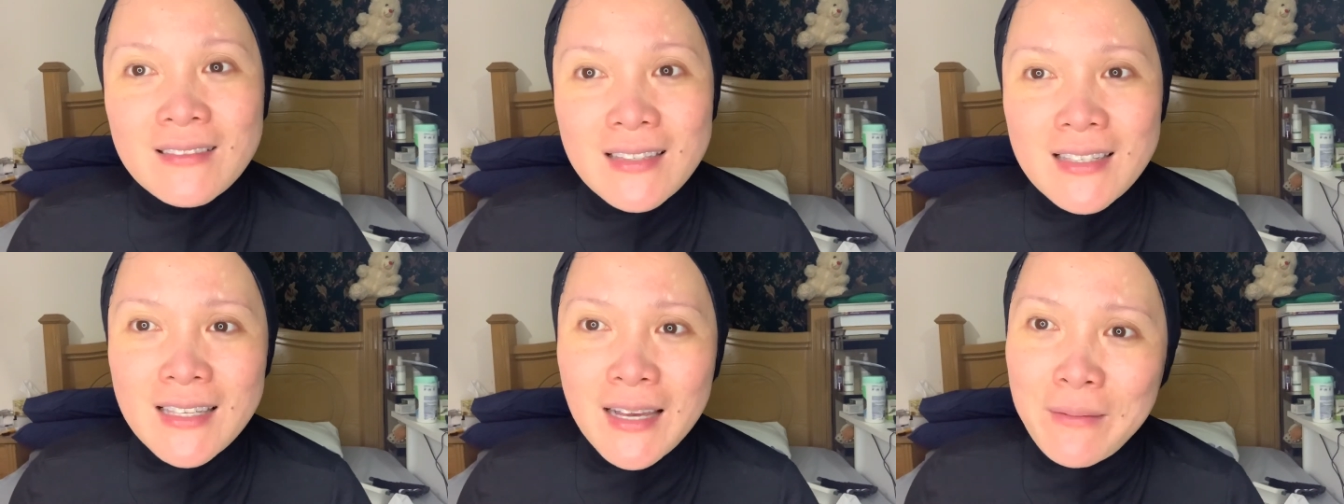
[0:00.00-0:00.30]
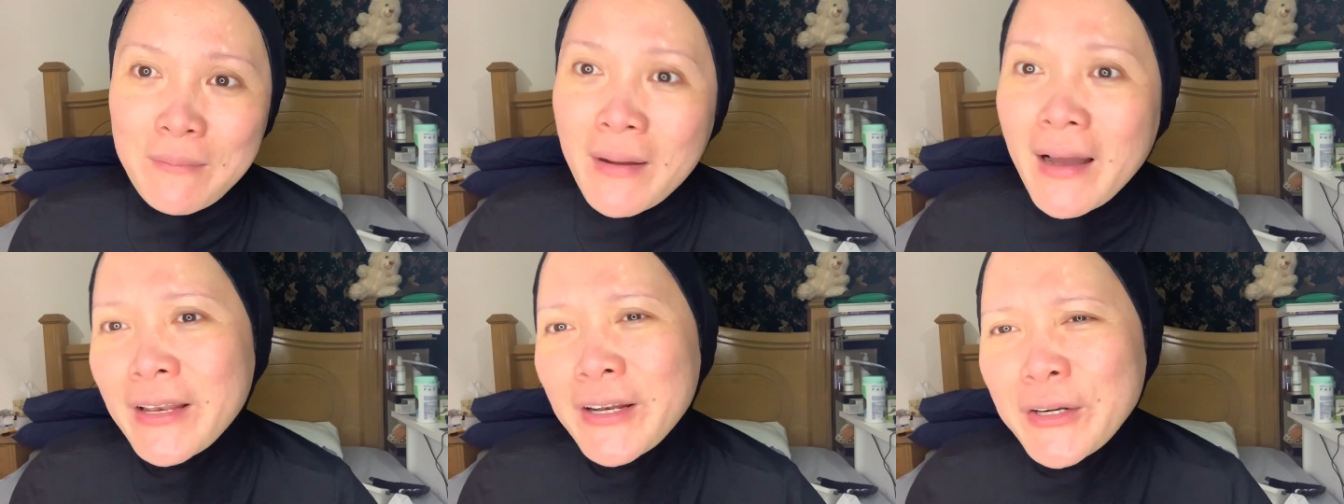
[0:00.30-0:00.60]

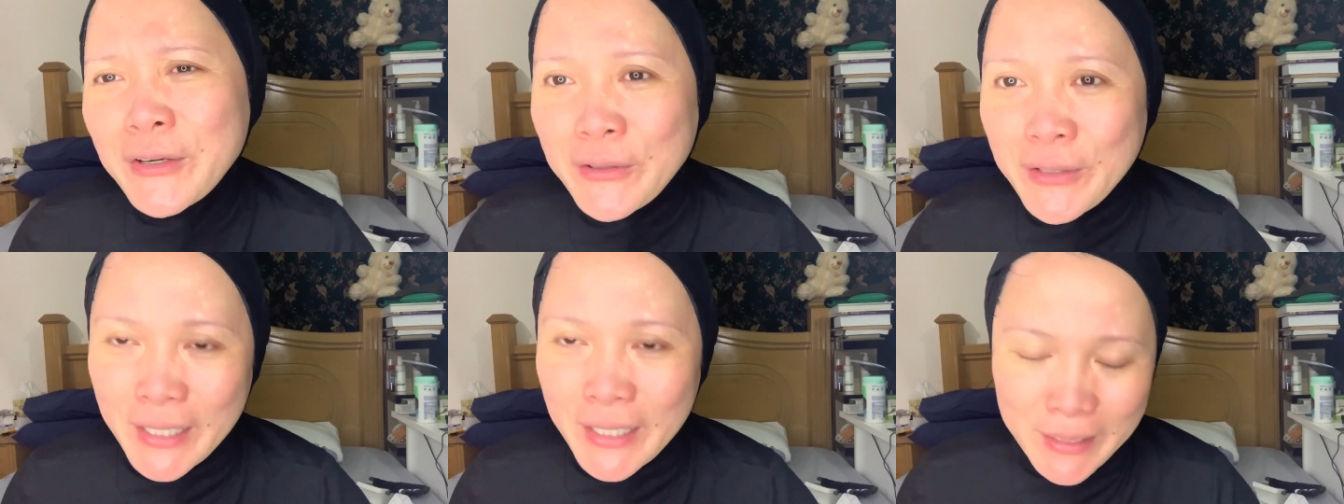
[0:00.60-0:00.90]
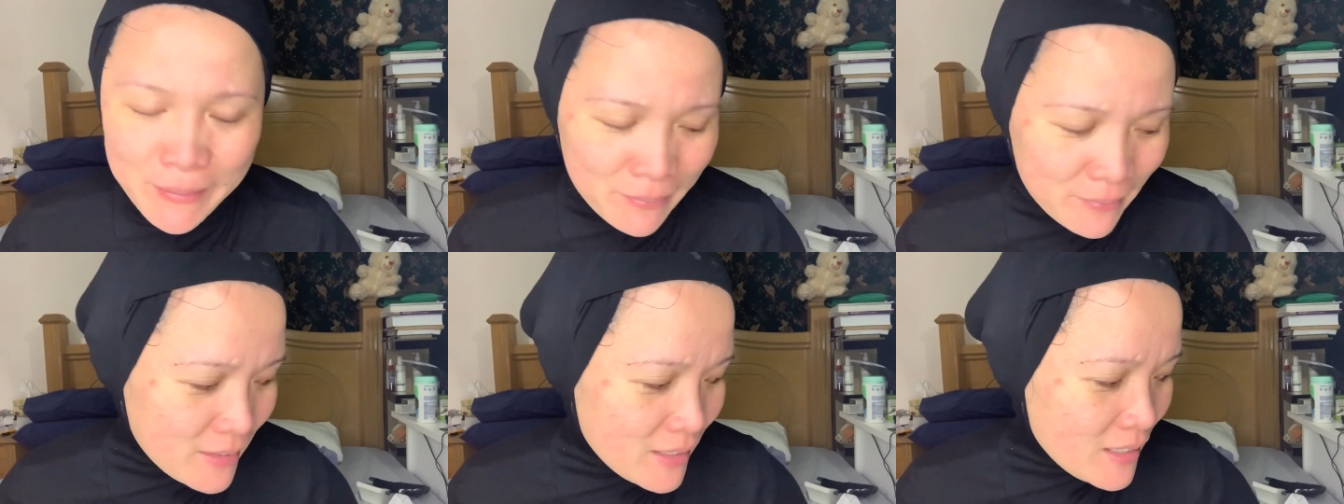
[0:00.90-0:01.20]
some other
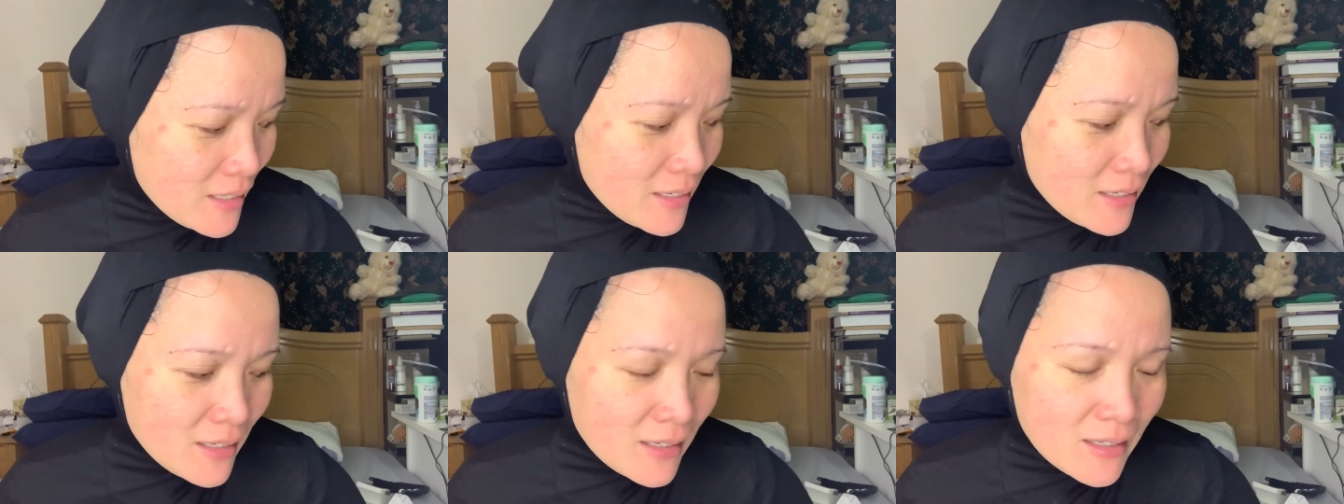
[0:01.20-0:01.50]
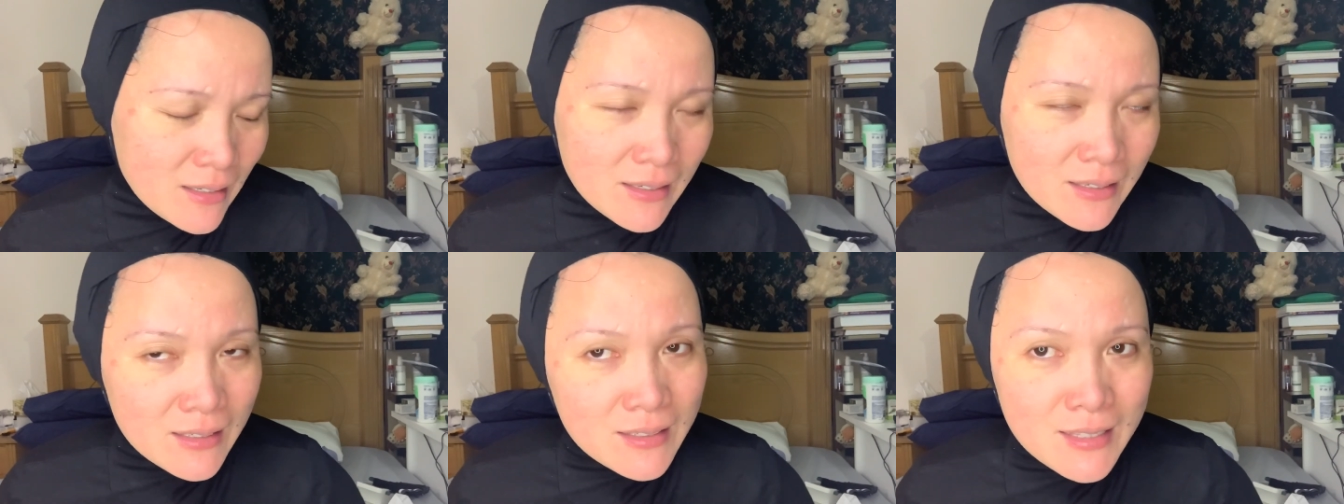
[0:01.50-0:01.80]
cream
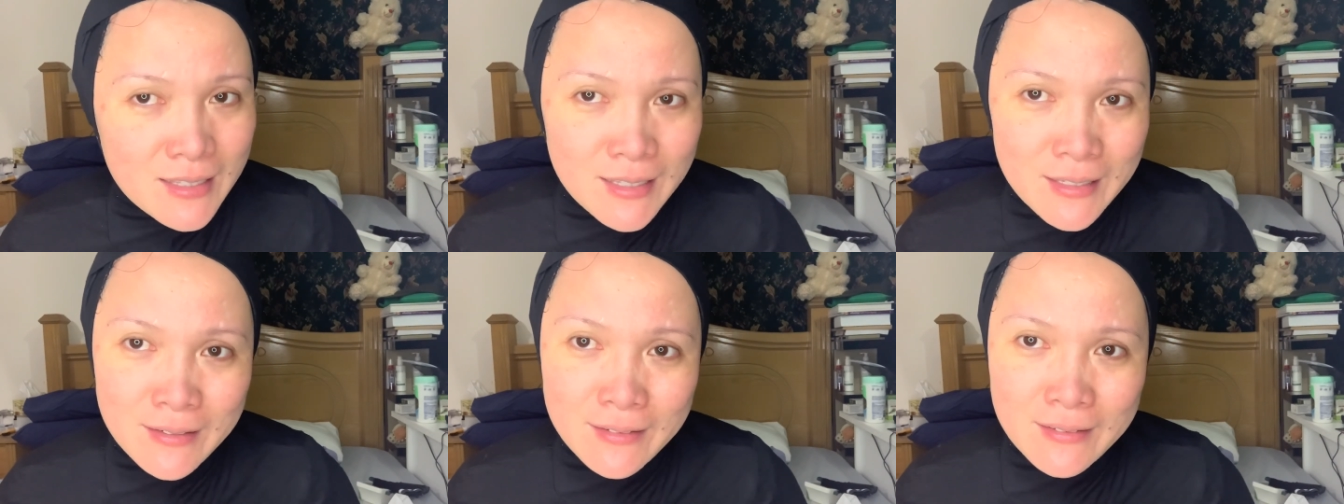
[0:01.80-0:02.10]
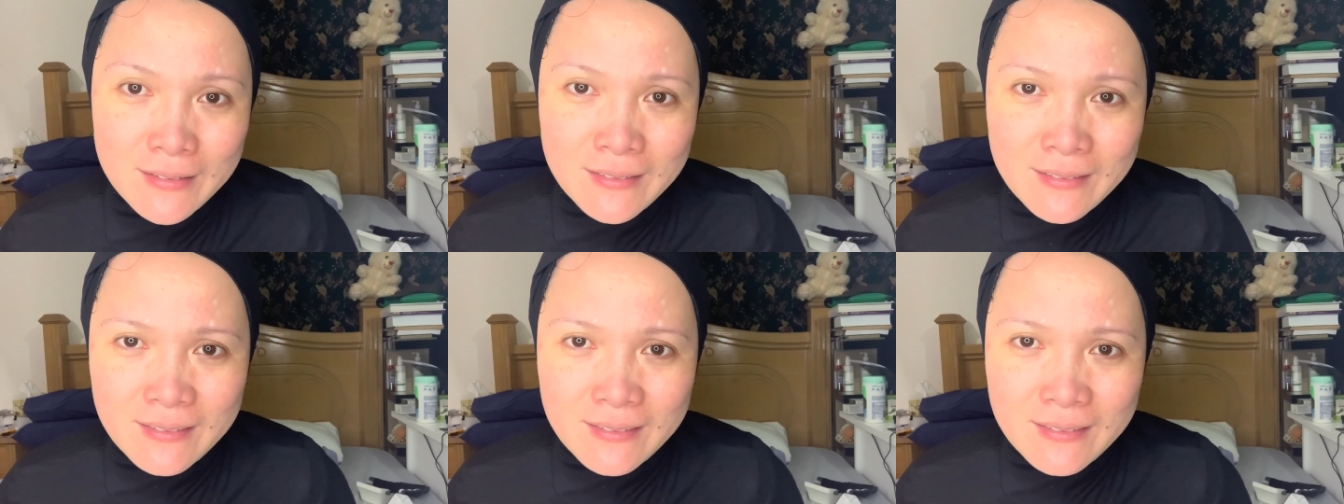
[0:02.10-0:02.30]
so